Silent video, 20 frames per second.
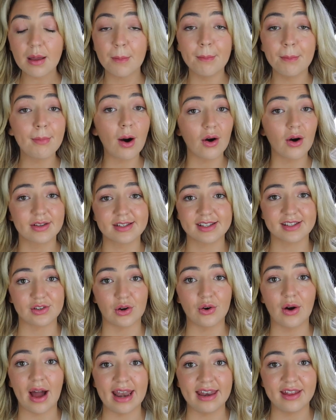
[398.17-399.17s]
mosques
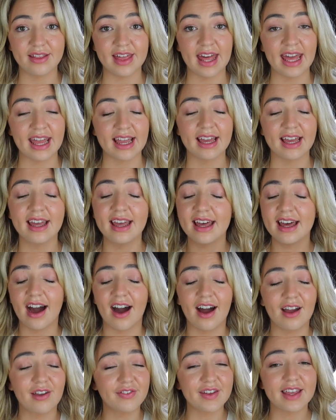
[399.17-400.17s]
or anything,
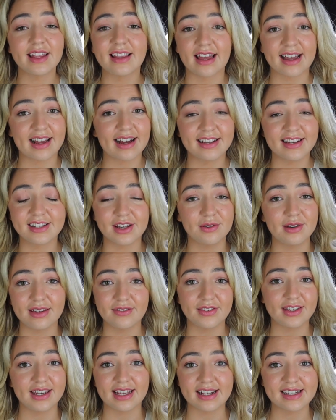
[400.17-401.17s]
I feel like I don't
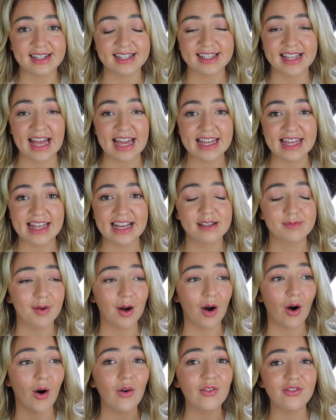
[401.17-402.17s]
even need to say this,
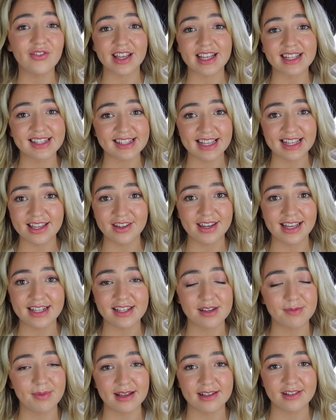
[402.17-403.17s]
but obviously you need
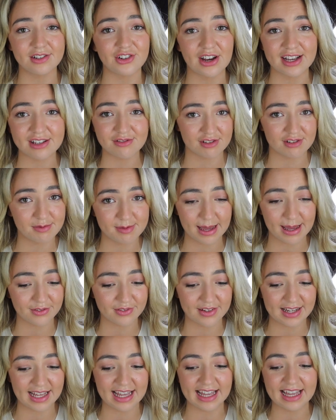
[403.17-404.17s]
to dress
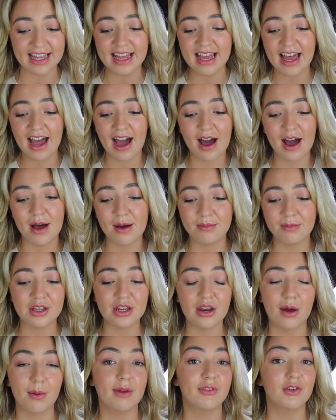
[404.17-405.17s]
respectfully. Um,
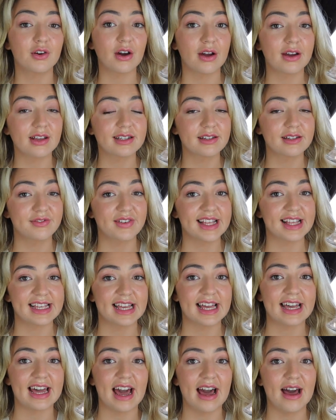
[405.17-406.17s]
you know, if you're going to
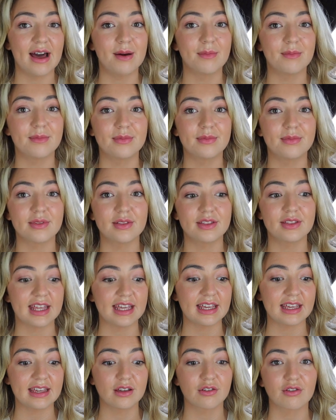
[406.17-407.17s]
visit um,
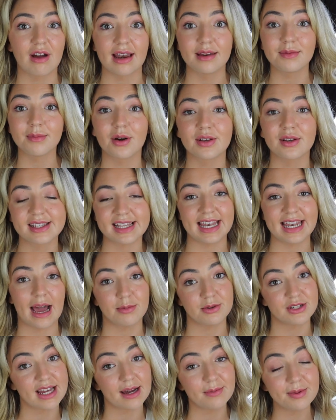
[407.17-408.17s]
the Grand Mosque in
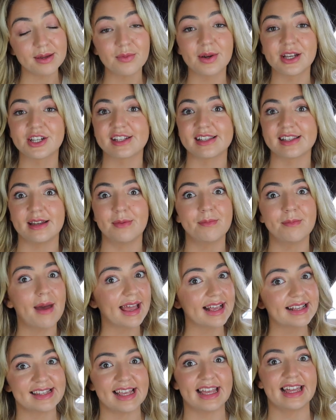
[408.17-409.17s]
Abu Dhabi, which is an
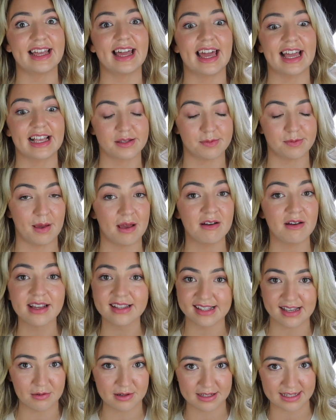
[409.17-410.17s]
amazing
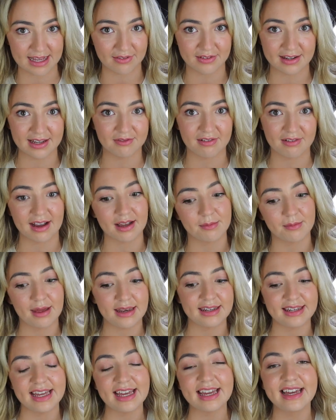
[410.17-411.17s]
experience, I would definitely
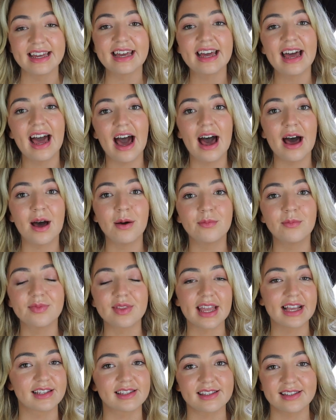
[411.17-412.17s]
recommend it.
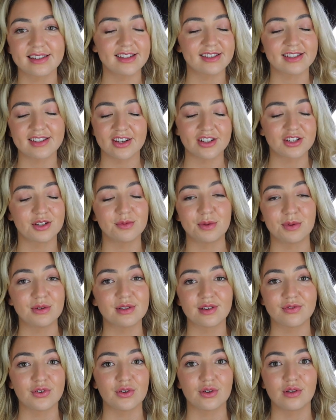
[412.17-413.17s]
Um, it's such a
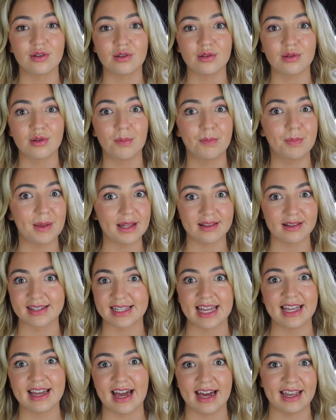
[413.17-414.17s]
beautiful
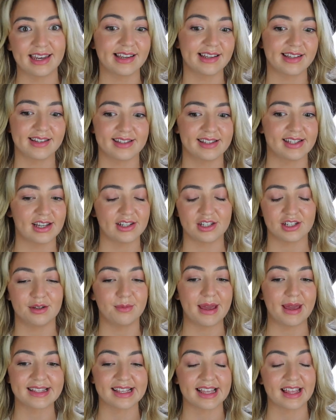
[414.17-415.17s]
building and such an
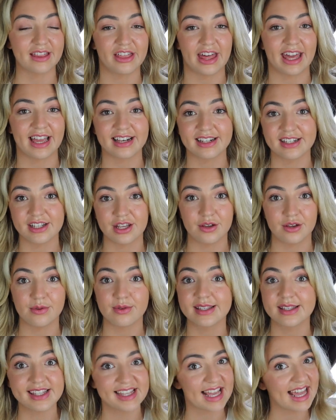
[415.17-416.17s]
amazing thing to
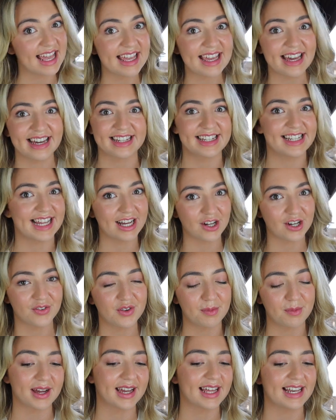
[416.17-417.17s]
see and tick off
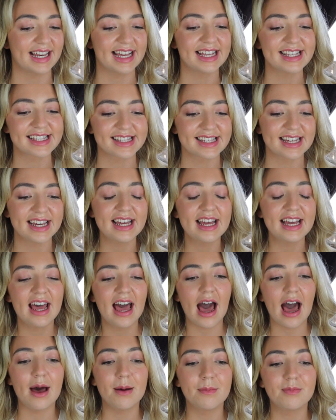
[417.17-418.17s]
your bucket list.
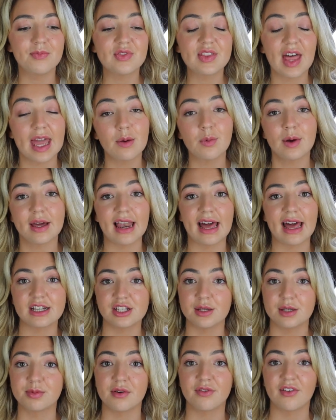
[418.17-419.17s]
Um, they will
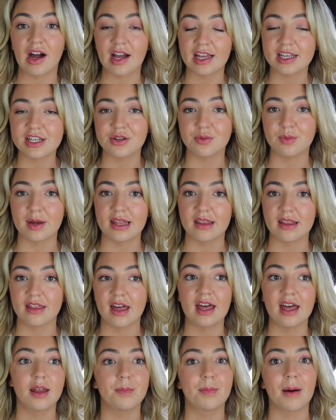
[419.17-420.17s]
actually provide you with
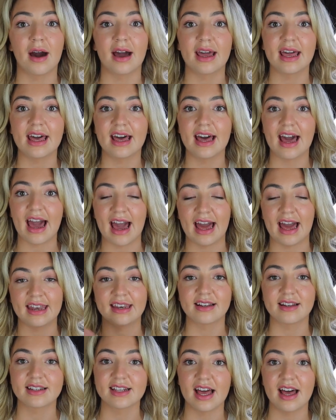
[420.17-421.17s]
an abaya
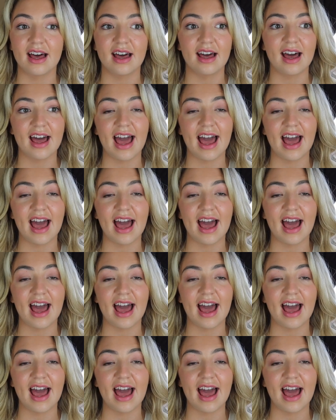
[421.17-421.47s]
and a